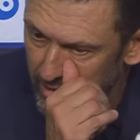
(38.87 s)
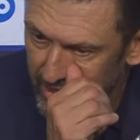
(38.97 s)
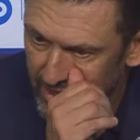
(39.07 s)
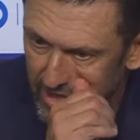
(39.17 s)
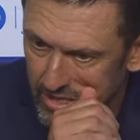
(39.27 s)
I
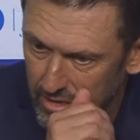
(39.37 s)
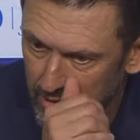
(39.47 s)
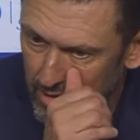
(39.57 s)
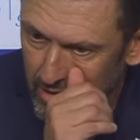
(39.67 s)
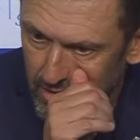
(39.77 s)
think,
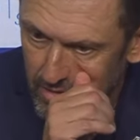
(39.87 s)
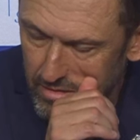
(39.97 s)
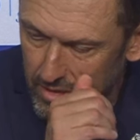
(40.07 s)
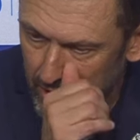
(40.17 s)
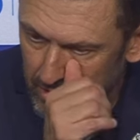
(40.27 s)

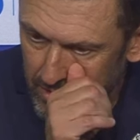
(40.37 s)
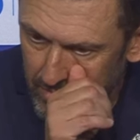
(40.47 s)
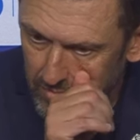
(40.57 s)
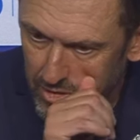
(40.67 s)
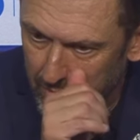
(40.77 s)
you know,
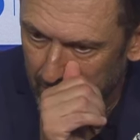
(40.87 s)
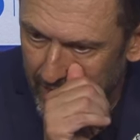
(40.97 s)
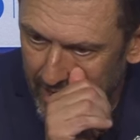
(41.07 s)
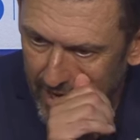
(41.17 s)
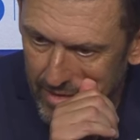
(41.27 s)
sometimes you play
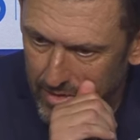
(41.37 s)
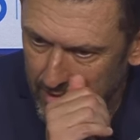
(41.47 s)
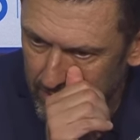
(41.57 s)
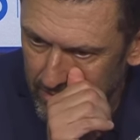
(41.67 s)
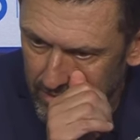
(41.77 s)
a game
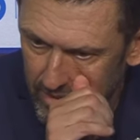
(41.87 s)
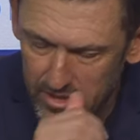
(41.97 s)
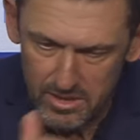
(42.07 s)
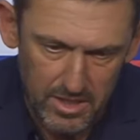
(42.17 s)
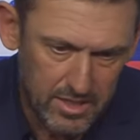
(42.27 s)
and
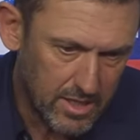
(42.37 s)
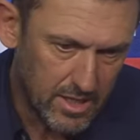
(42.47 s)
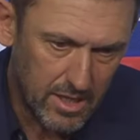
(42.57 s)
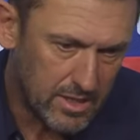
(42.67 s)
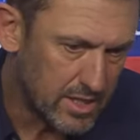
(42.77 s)

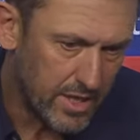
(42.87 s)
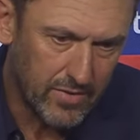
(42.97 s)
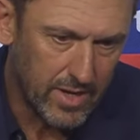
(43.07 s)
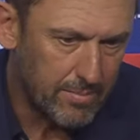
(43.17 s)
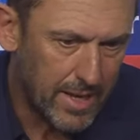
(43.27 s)
it's
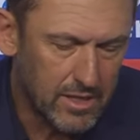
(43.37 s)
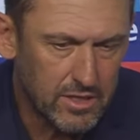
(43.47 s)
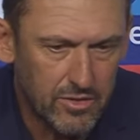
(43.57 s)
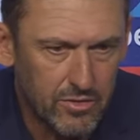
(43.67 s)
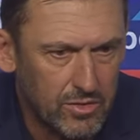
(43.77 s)
evenly
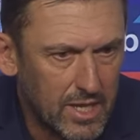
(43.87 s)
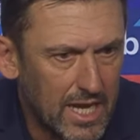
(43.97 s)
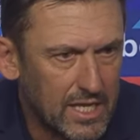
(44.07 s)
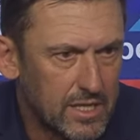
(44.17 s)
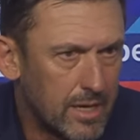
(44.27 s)
balanced. I thought the
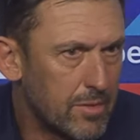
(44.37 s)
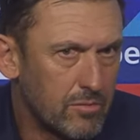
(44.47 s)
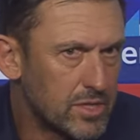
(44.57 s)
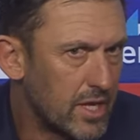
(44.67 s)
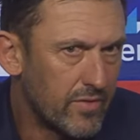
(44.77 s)
last derby
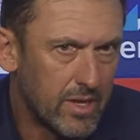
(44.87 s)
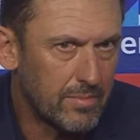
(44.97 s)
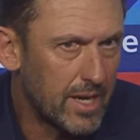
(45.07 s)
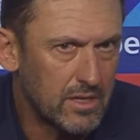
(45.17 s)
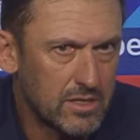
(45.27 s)
was evenly
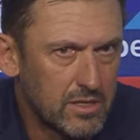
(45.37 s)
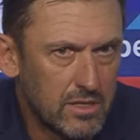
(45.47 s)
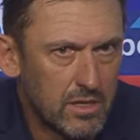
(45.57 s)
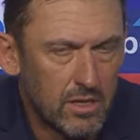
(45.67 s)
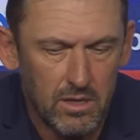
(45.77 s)

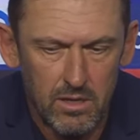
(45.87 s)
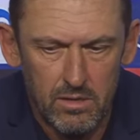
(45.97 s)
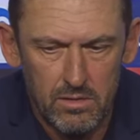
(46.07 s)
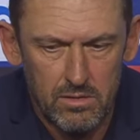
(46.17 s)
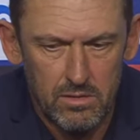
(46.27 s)
balanced.
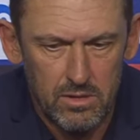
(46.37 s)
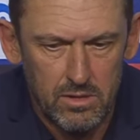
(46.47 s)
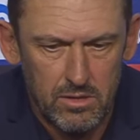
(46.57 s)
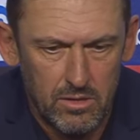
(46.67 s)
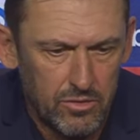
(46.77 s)

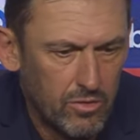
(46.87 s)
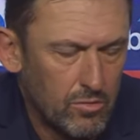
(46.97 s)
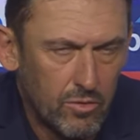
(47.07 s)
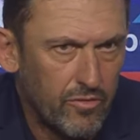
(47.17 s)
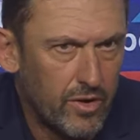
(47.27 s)
I
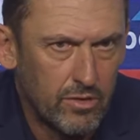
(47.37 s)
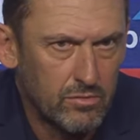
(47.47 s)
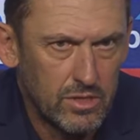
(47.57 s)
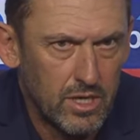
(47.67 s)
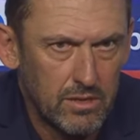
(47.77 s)
thought we were very
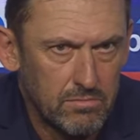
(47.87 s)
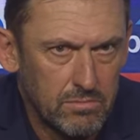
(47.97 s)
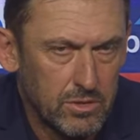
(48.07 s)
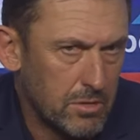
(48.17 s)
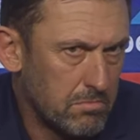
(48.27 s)
good today,
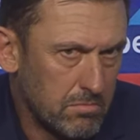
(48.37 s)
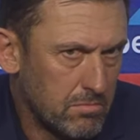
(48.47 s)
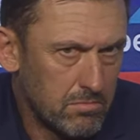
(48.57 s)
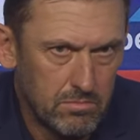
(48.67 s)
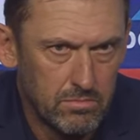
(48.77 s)
so,
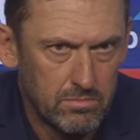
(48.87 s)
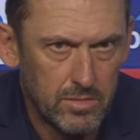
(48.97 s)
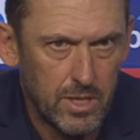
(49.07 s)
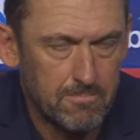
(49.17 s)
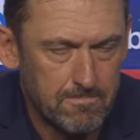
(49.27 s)

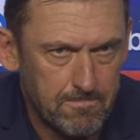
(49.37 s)
yeah.